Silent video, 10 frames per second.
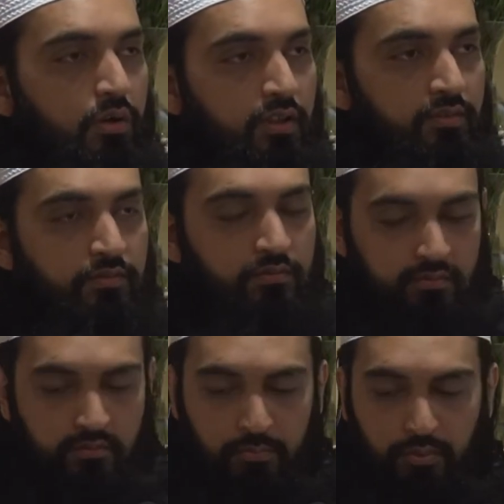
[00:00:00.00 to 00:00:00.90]
this
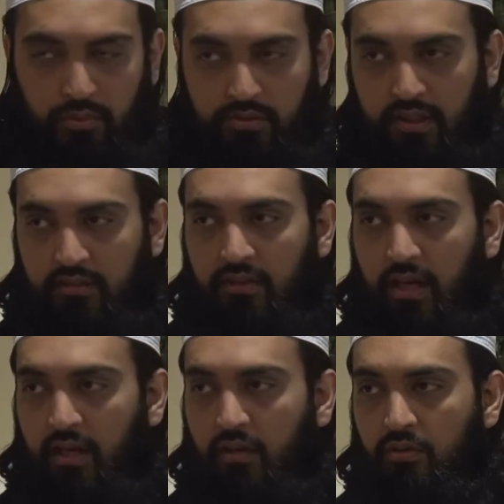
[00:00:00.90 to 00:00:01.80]
the process
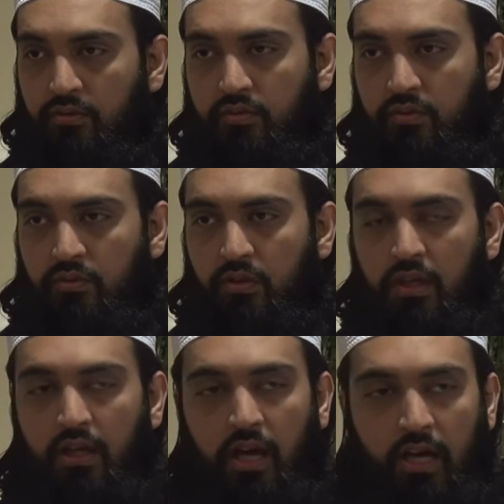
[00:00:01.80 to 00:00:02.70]
that he goes through.
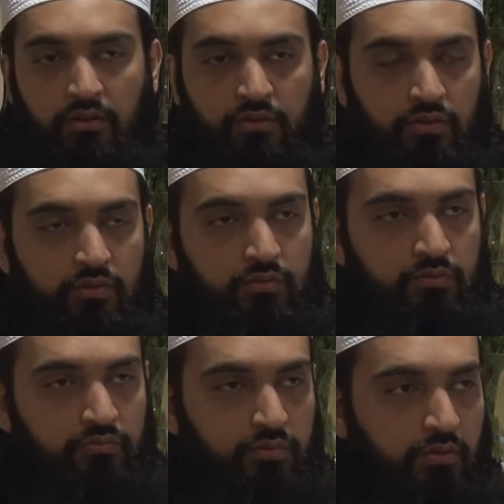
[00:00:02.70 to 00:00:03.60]
And just
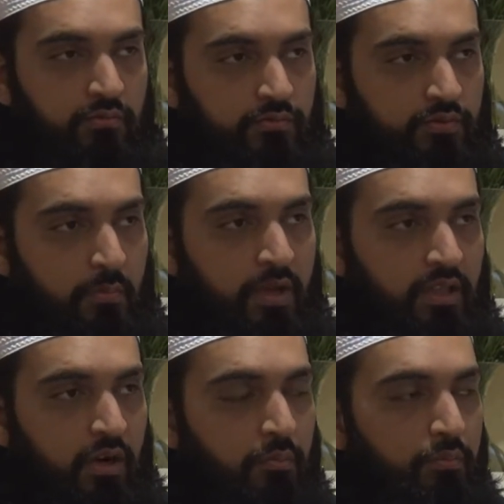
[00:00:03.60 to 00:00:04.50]
sort of summing
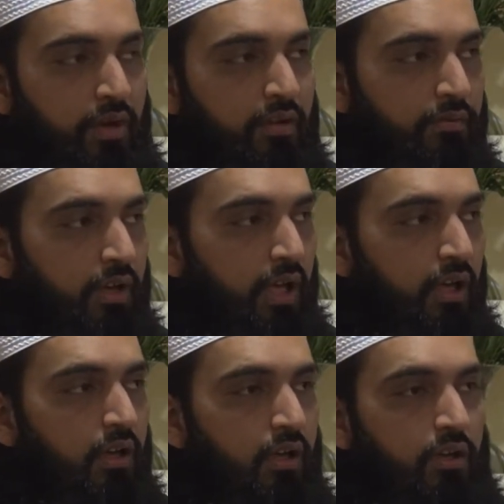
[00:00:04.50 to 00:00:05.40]
that up
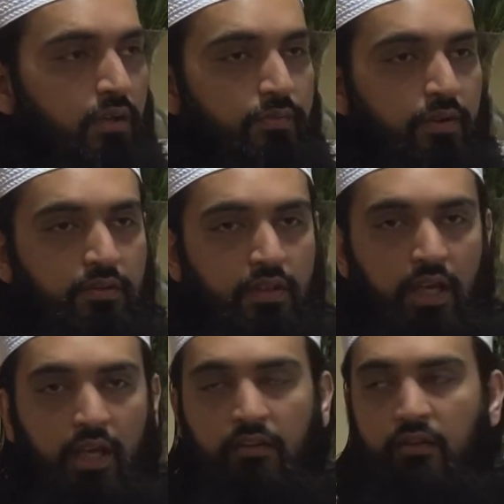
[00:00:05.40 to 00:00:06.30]
briefly, the first
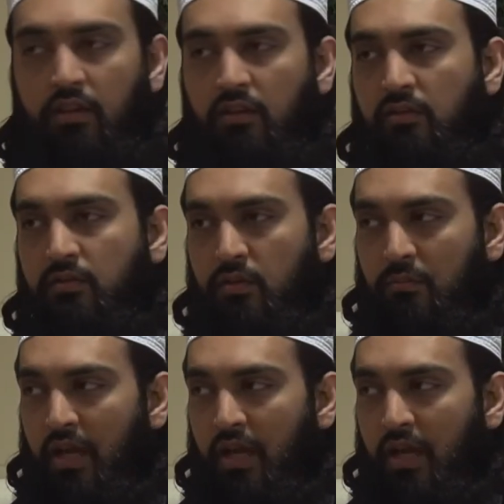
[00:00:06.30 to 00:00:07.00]
thing is he needs to